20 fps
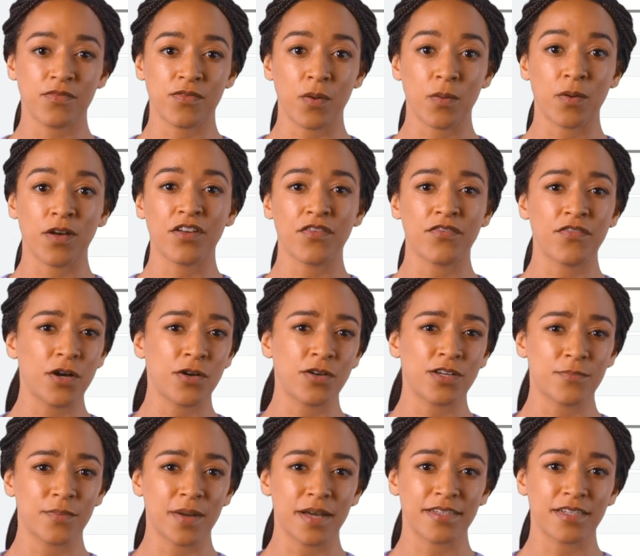With the
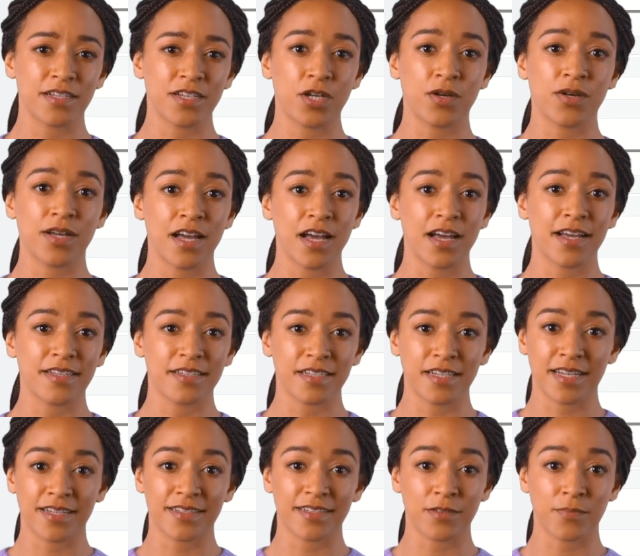Focus button, you can
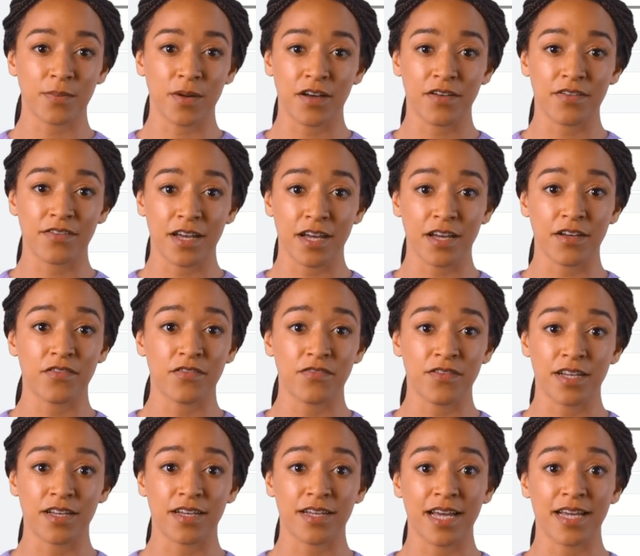isolate this part of the
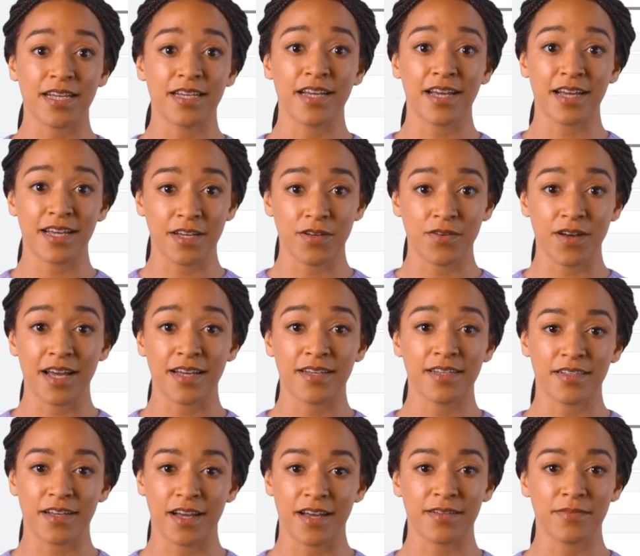overview and get a clearer
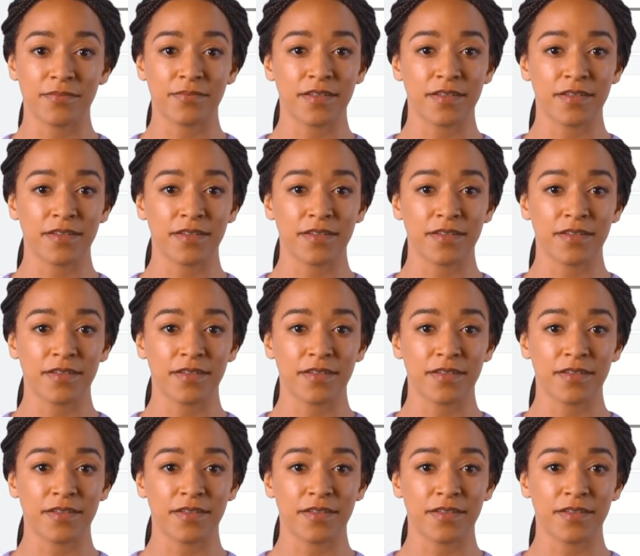insight.